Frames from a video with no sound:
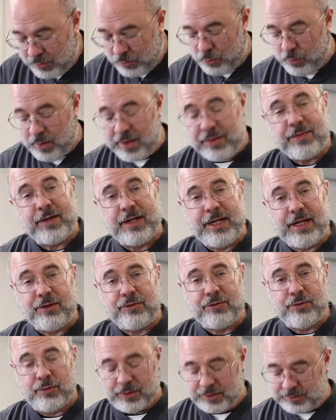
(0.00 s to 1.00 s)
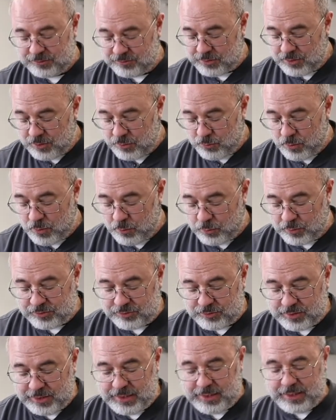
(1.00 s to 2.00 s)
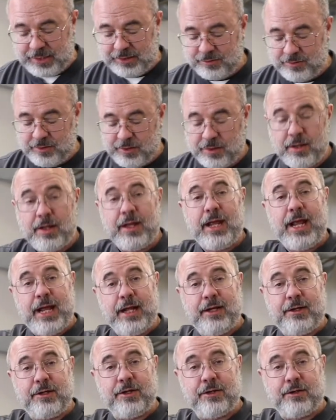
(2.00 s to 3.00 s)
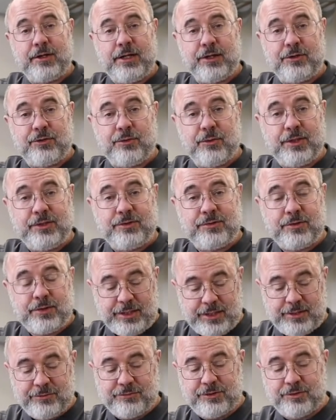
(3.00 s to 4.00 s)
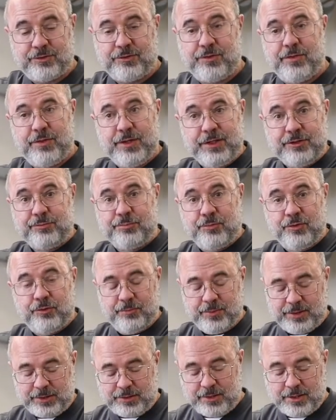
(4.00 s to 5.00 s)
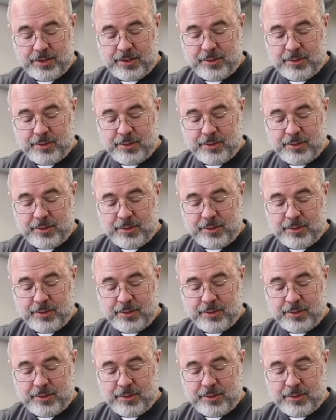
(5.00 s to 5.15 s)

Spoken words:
with the deltoids, what we're seeing is that anterior deltoids gives us this movement,